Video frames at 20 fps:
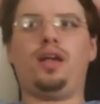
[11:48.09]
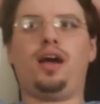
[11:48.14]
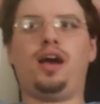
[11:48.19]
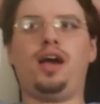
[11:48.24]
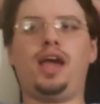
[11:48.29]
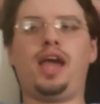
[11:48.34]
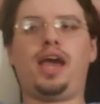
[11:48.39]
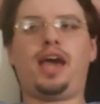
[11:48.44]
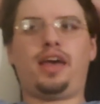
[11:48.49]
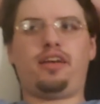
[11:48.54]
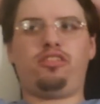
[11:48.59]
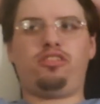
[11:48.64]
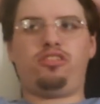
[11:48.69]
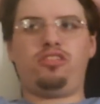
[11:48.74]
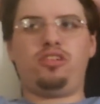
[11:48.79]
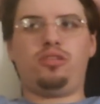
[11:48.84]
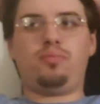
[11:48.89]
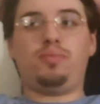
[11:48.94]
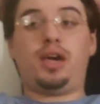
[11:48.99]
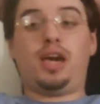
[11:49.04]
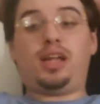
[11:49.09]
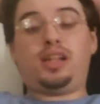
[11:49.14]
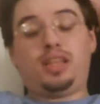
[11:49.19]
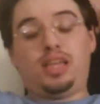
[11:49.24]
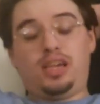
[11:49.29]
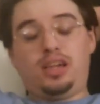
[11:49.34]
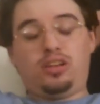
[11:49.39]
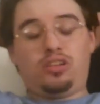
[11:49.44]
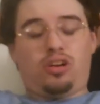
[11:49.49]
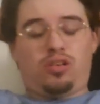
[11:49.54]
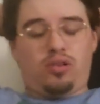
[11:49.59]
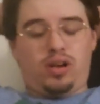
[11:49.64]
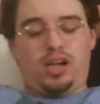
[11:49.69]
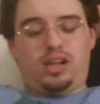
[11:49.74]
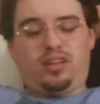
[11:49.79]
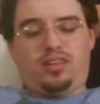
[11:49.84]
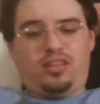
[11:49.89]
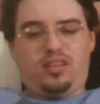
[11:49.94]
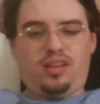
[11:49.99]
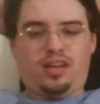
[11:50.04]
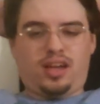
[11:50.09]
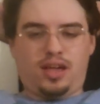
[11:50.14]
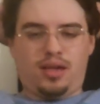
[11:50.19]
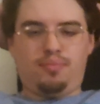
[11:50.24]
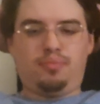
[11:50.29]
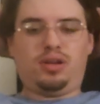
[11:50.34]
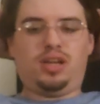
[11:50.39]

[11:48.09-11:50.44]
I Ashed him at the incorrect time,